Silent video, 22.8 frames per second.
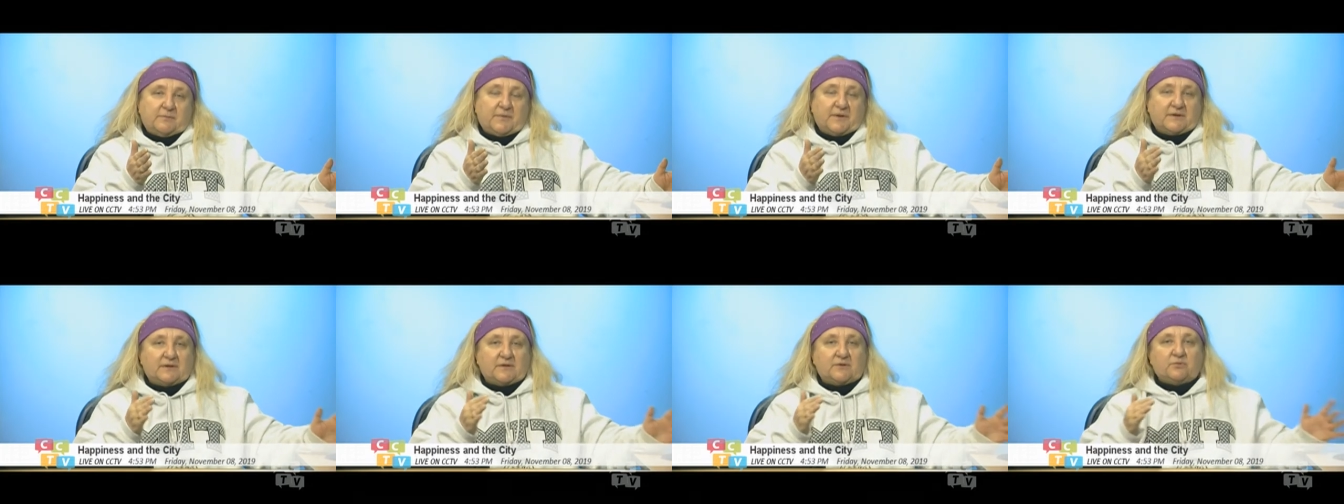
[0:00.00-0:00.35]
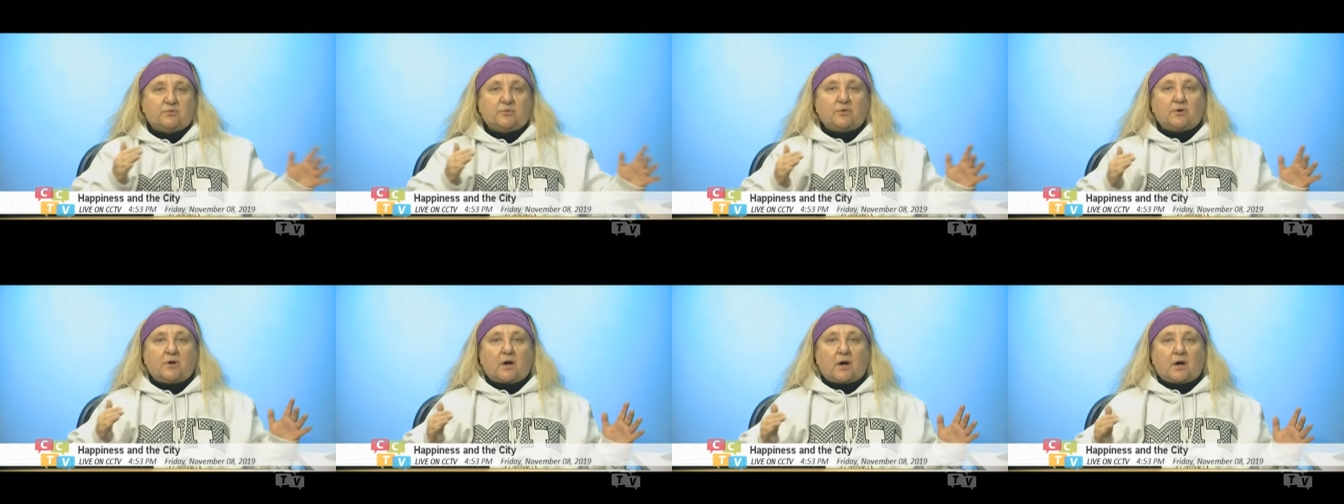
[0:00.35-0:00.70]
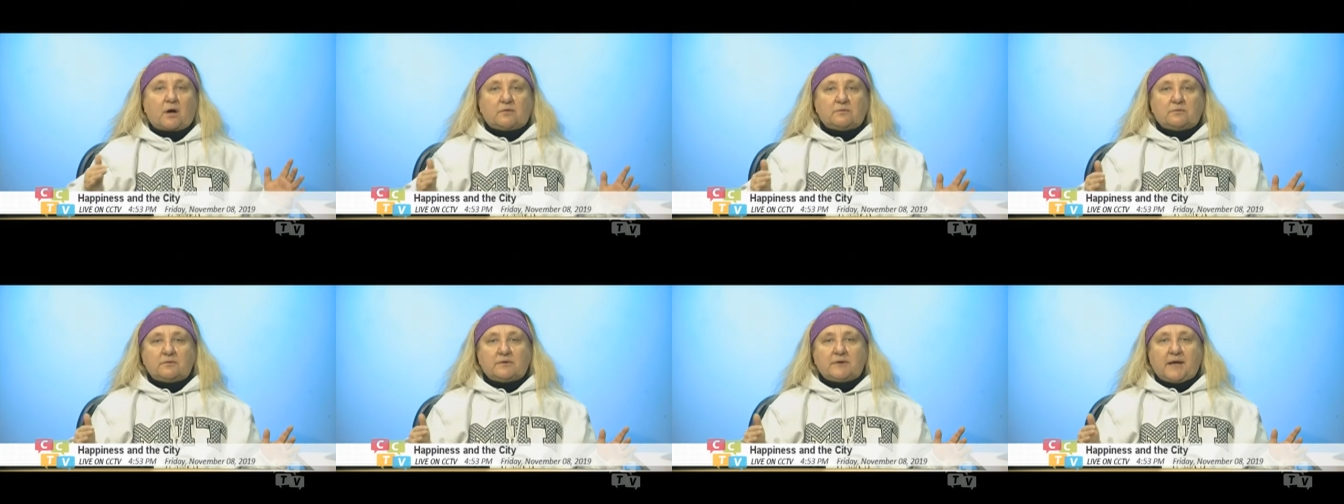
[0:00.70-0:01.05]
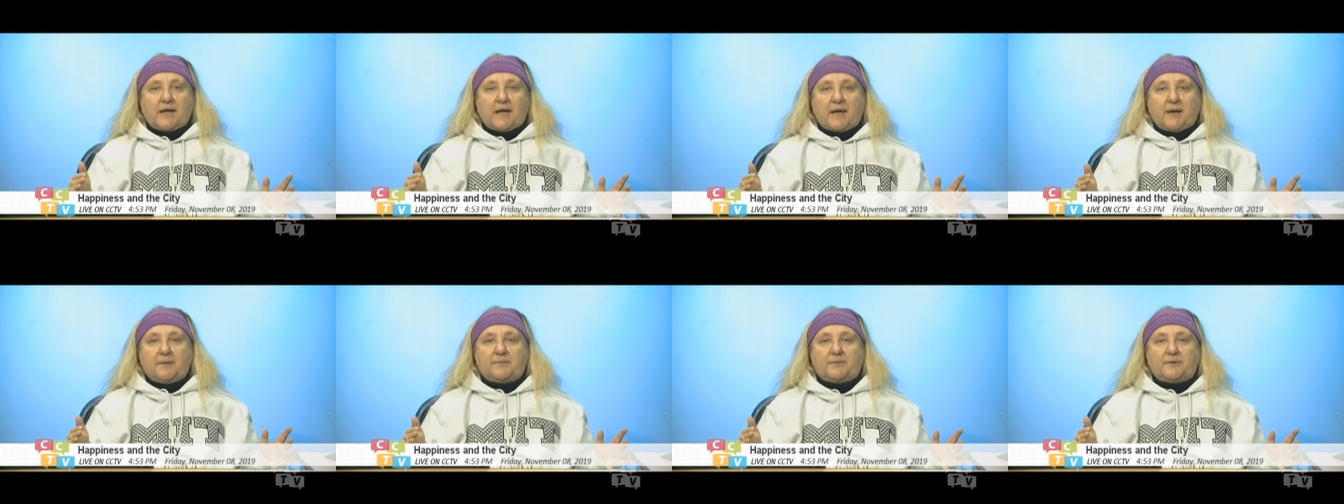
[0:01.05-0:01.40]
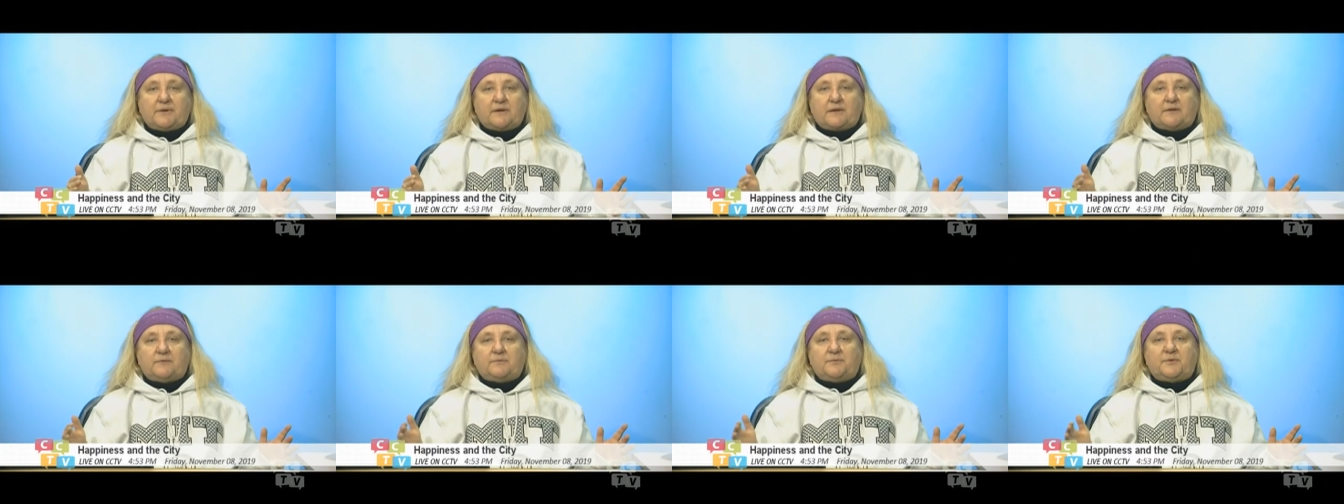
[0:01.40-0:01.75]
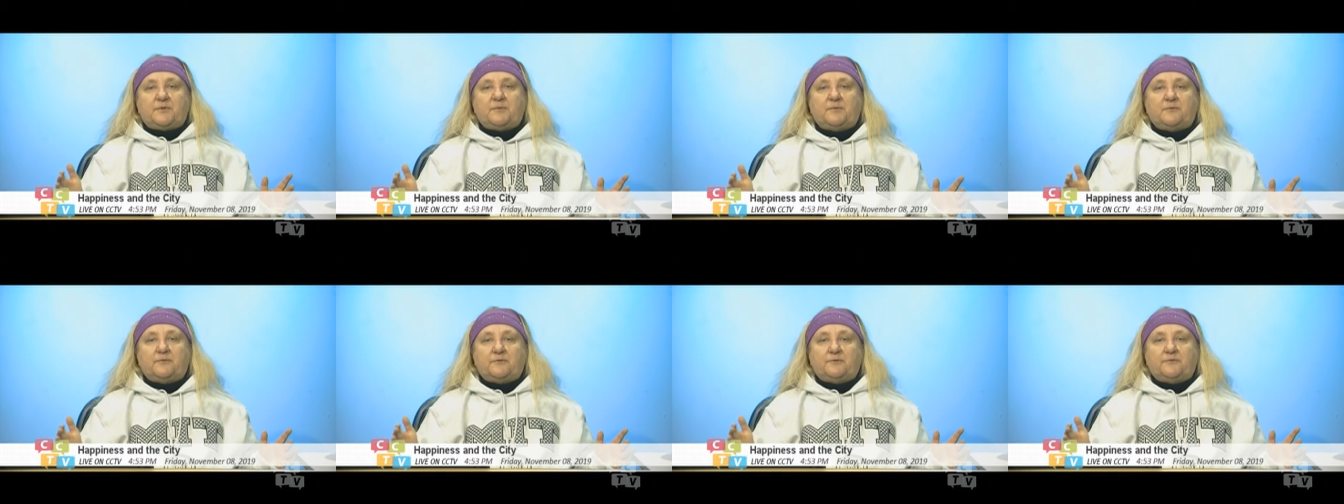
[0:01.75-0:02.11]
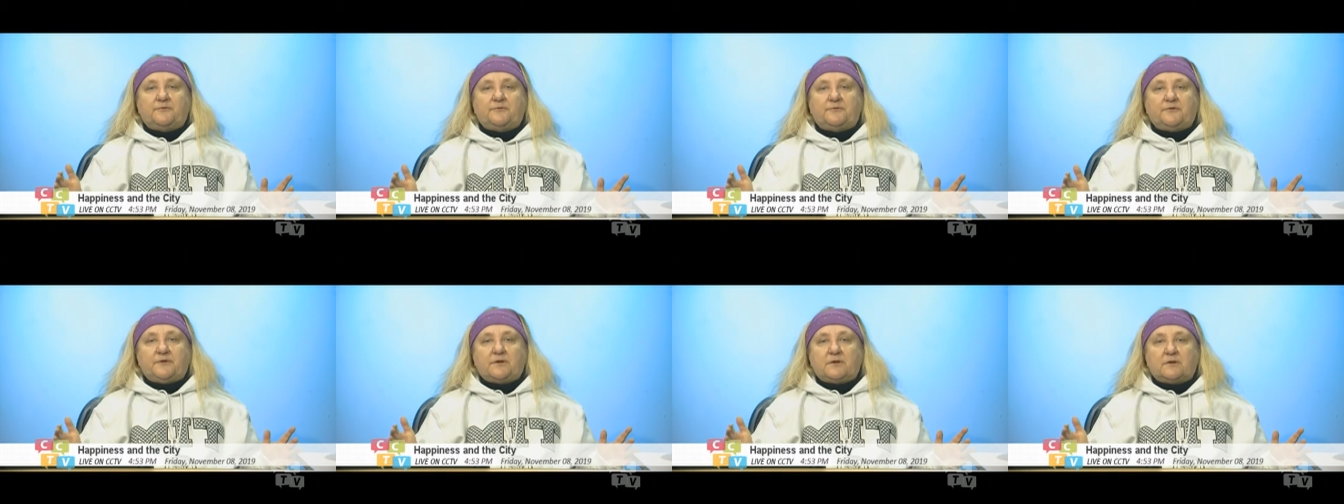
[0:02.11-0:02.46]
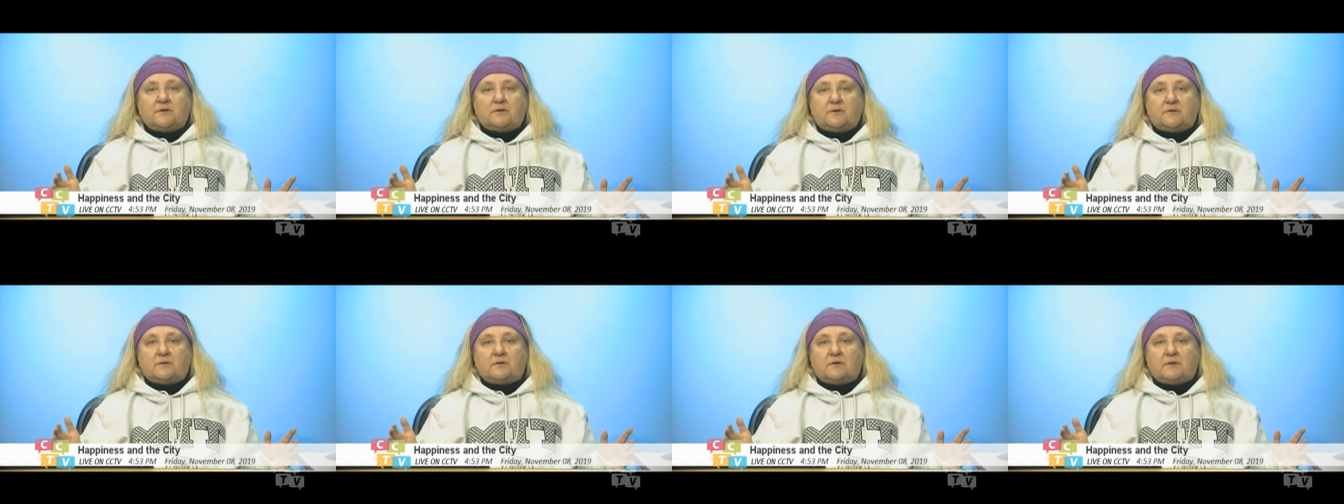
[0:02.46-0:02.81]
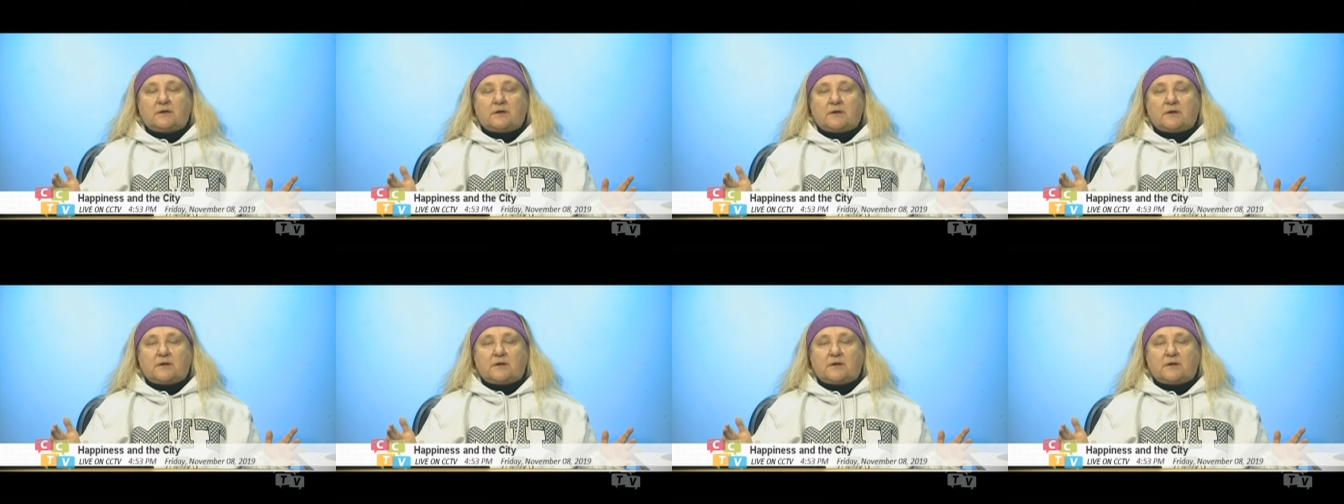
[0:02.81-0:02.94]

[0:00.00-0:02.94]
But it will only happen if people feel